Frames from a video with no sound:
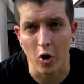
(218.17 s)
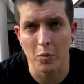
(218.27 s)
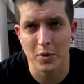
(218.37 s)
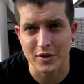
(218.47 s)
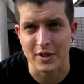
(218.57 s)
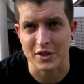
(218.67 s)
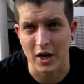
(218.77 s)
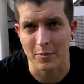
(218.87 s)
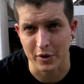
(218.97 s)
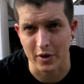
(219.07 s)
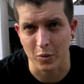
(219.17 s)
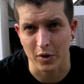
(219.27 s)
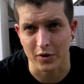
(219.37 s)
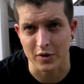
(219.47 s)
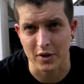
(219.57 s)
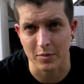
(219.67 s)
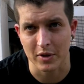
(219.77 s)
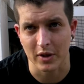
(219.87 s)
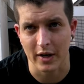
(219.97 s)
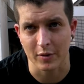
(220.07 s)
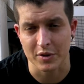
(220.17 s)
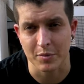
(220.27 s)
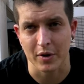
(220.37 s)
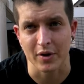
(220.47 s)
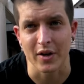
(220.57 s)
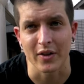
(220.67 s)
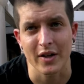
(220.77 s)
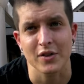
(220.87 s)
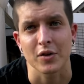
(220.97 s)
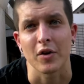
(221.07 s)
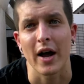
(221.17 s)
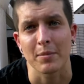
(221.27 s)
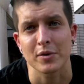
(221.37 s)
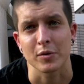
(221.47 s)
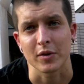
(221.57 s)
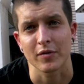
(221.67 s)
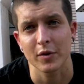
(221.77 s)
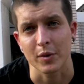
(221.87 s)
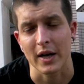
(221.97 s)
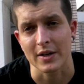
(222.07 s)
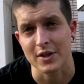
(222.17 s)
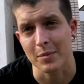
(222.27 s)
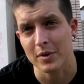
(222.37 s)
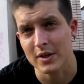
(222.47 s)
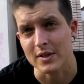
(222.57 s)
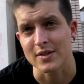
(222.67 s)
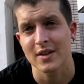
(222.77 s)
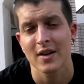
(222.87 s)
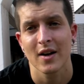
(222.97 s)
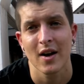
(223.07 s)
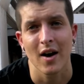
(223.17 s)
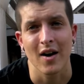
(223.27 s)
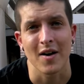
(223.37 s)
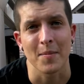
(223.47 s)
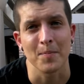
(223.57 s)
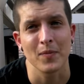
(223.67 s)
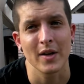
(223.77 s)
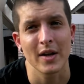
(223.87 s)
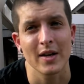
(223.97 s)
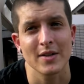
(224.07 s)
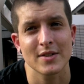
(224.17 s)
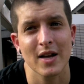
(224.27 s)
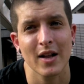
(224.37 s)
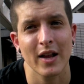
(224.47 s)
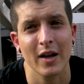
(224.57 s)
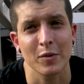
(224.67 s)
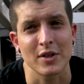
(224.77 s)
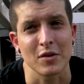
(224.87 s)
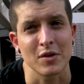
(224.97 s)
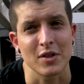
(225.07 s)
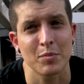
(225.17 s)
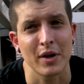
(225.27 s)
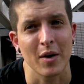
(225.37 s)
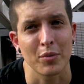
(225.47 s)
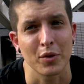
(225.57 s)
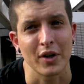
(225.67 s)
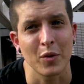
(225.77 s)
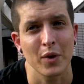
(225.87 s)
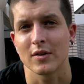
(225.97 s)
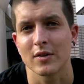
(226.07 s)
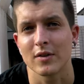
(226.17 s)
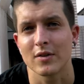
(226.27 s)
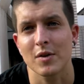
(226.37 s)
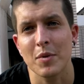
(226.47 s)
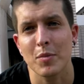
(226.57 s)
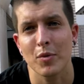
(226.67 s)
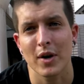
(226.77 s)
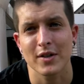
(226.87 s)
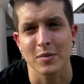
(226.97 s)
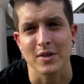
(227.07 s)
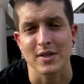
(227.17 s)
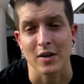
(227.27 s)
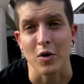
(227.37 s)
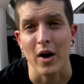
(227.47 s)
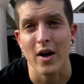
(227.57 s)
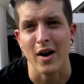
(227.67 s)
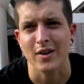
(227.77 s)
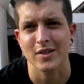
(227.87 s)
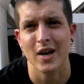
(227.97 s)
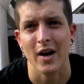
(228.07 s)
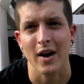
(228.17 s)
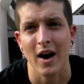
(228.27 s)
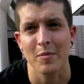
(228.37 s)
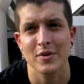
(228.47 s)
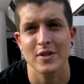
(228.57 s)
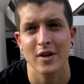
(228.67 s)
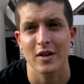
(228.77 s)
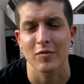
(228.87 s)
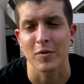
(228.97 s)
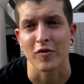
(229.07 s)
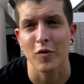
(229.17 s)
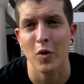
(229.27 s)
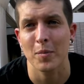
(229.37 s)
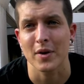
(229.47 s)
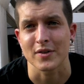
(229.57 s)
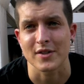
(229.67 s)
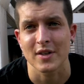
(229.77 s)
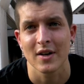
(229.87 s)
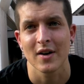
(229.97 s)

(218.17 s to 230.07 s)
Almost any job you're going to work, there's going to be a language barrier, unless you're absolutely fluent at Japanese. And it's not a language that you can just pick up really quick. Some people write to me and say, you know, hey, Scott, I've been studying for 4 months.